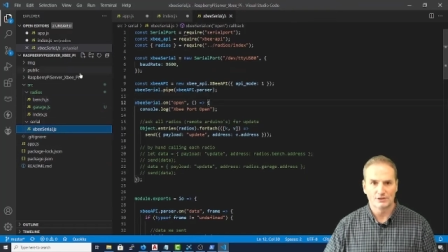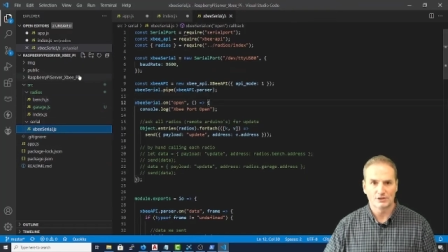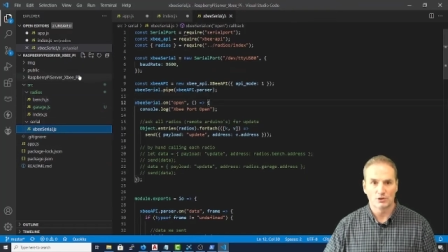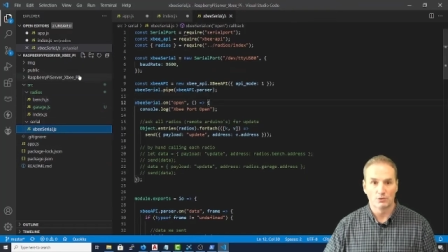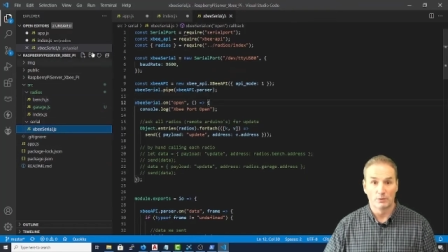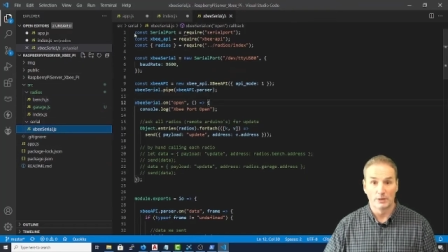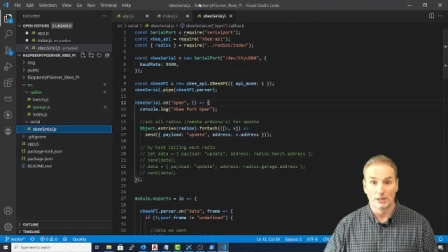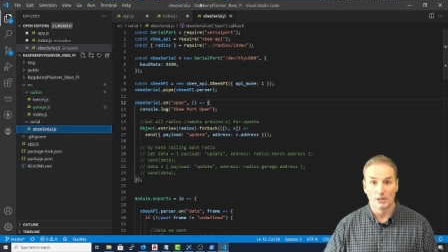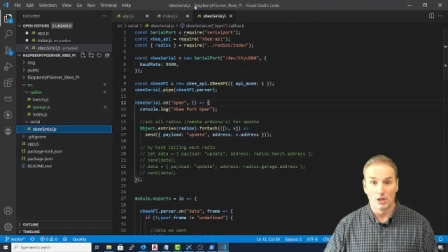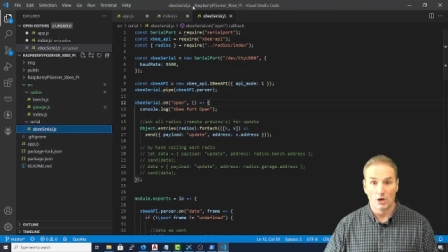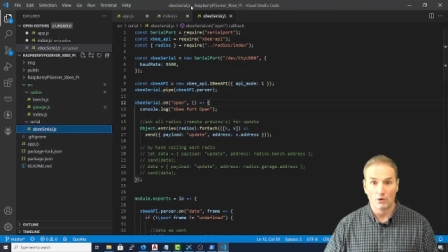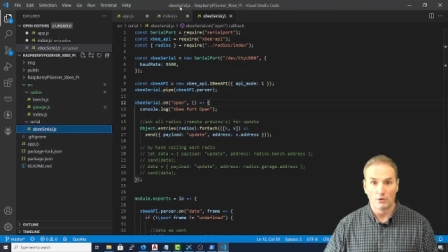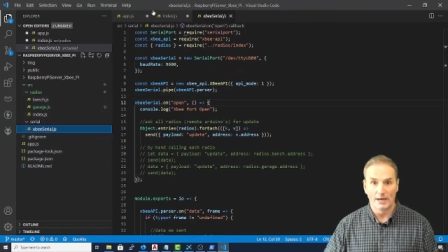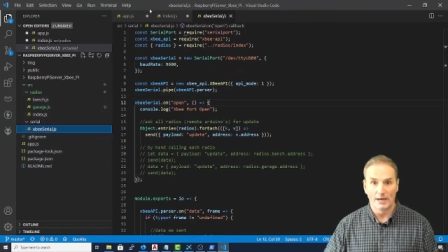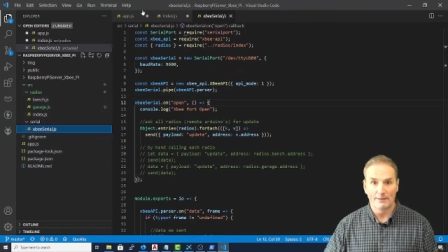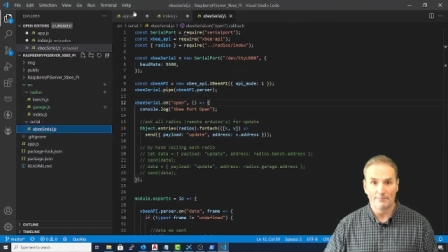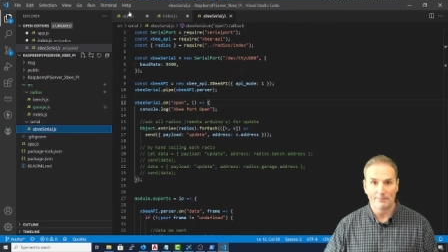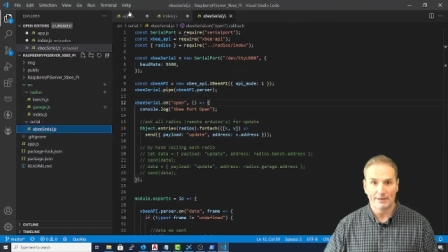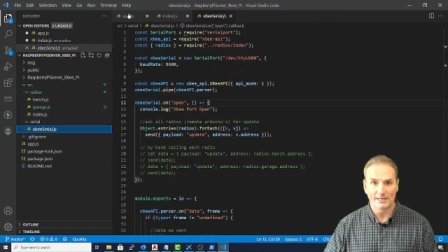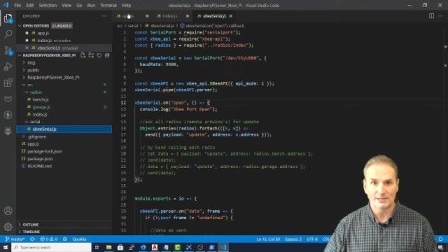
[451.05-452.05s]
So we load
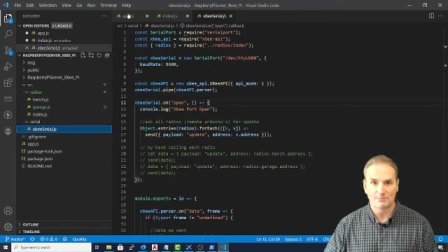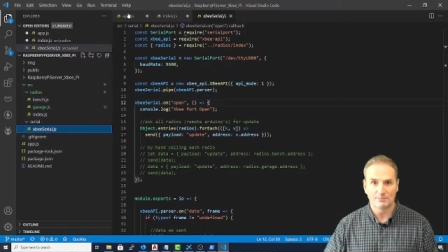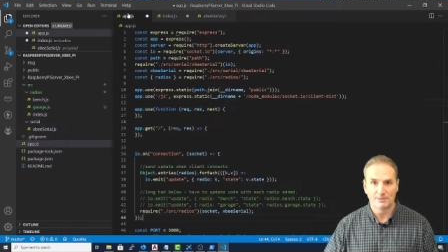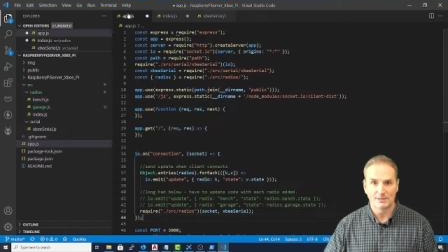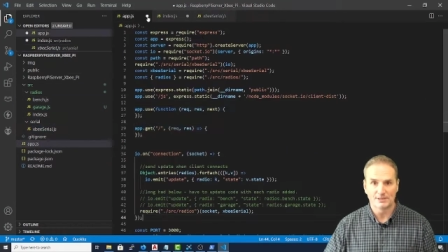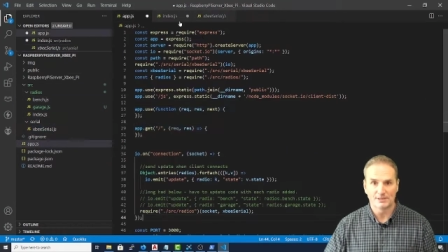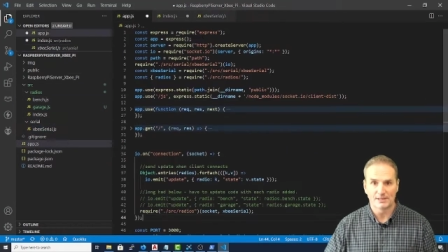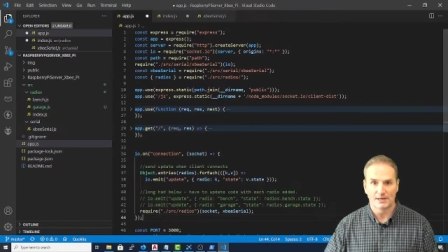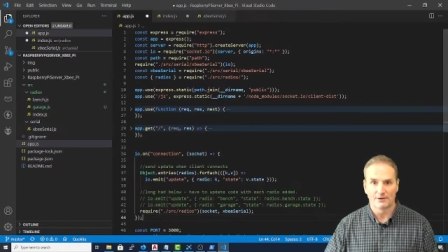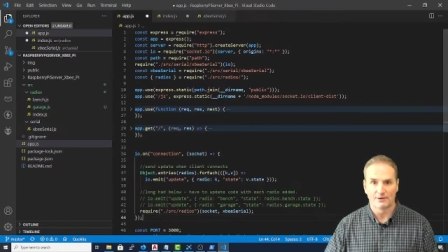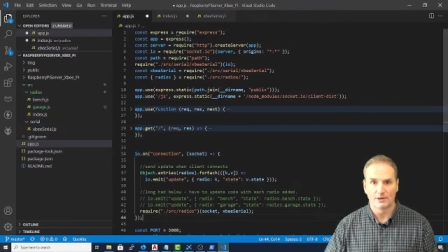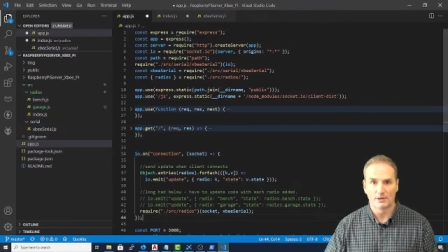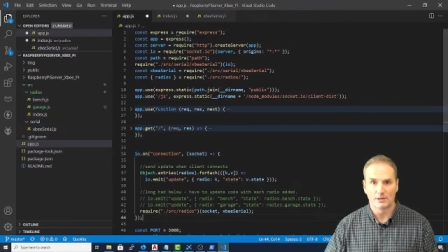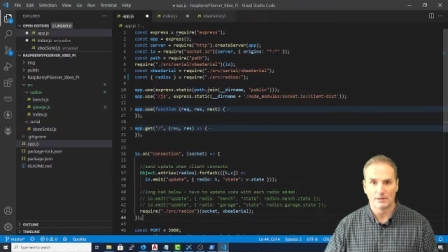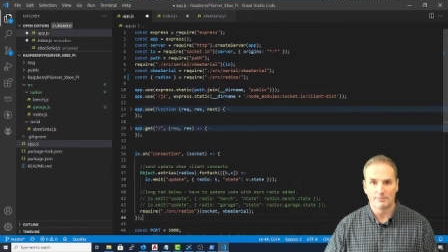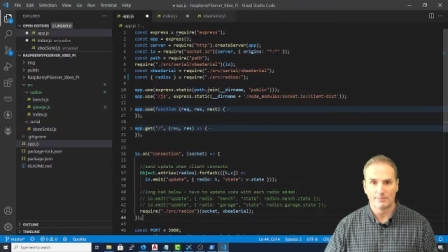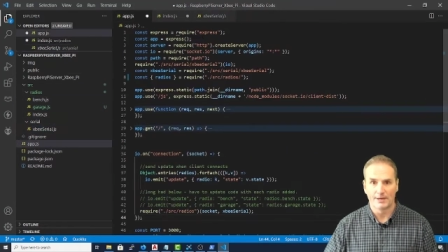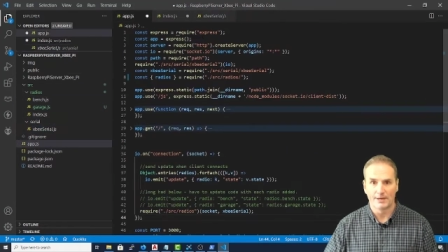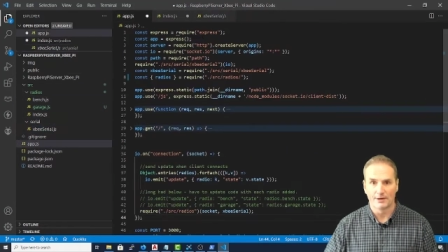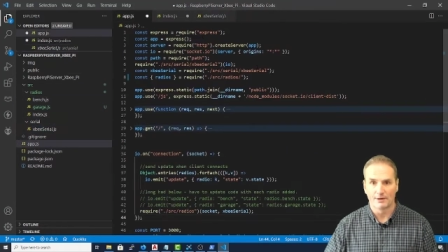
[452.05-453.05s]
up Xbee Serial
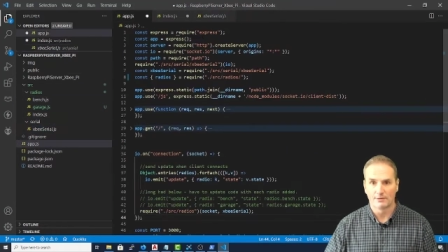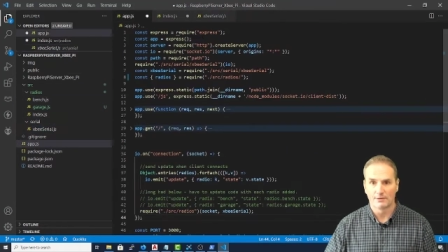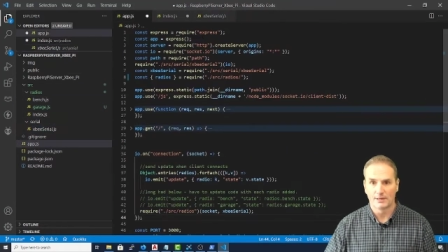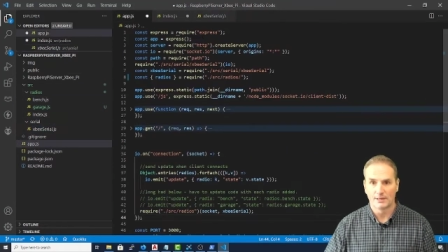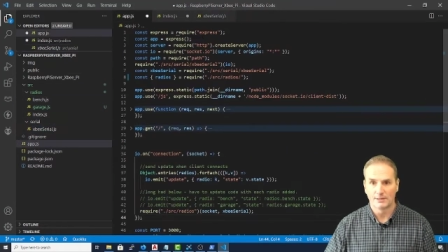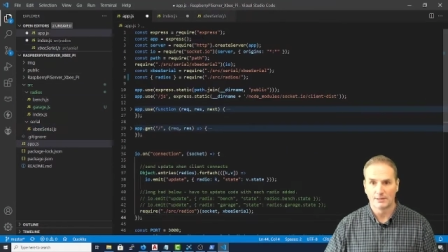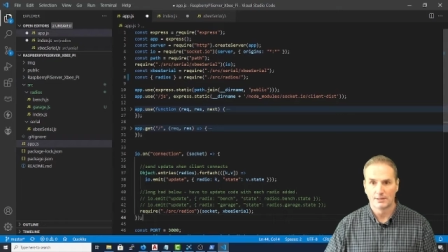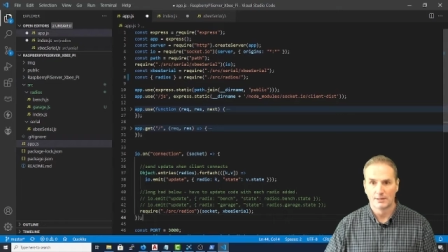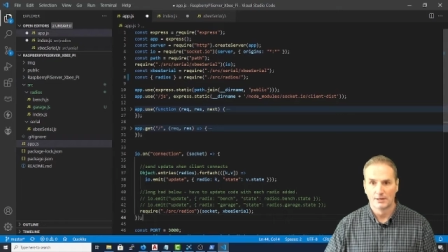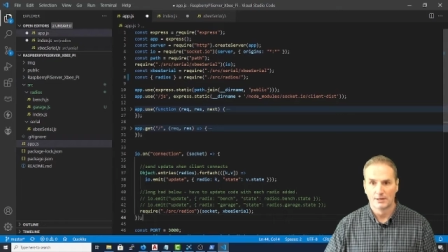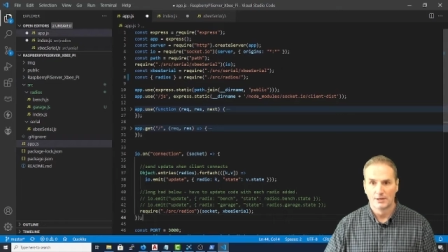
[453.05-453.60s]
up here, right?